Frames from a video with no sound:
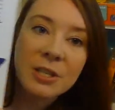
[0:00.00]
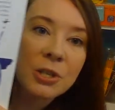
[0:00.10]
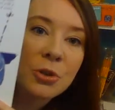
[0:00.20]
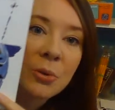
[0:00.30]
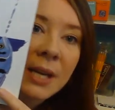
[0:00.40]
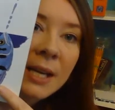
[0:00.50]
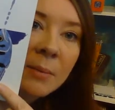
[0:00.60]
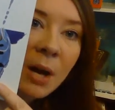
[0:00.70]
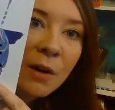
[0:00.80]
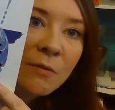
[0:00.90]
a
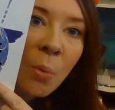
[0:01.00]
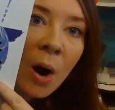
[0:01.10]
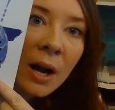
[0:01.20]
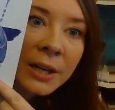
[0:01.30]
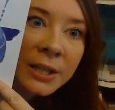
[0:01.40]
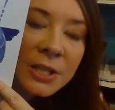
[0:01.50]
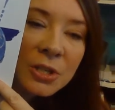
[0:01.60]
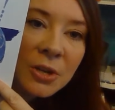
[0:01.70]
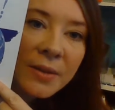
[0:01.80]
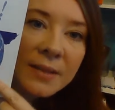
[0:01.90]
stream of water. Did
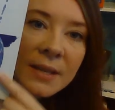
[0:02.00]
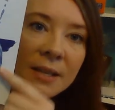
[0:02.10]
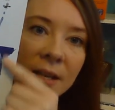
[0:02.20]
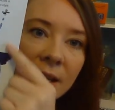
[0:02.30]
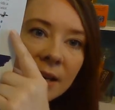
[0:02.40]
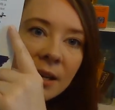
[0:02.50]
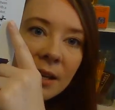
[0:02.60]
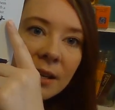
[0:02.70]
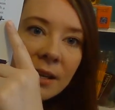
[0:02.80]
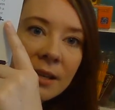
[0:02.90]
you know that? They
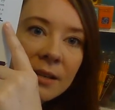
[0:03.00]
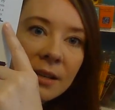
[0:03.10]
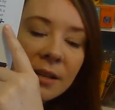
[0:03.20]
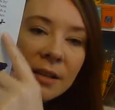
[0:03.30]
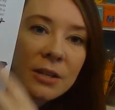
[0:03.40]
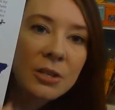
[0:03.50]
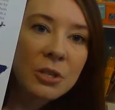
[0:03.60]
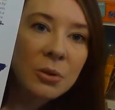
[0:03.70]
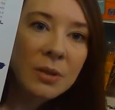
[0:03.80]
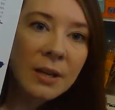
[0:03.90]
can
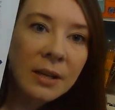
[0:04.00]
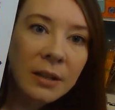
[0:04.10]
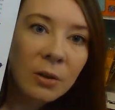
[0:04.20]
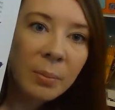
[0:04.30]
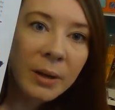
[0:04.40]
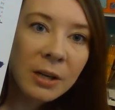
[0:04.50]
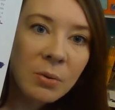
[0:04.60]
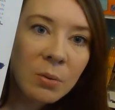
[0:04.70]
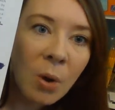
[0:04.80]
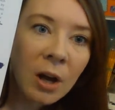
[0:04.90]
shoot the little bug
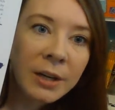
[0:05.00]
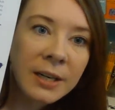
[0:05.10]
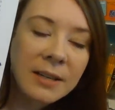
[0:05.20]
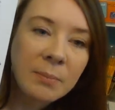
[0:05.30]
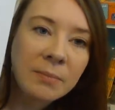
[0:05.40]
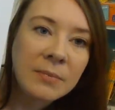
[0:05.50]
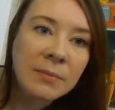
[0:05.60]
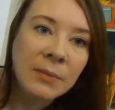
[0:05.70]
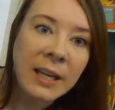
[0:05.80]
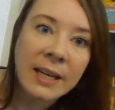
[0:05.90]
with water and it
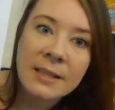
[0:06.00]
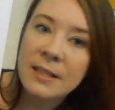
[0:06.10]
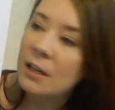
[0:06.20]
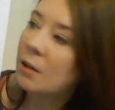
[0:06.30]
lands in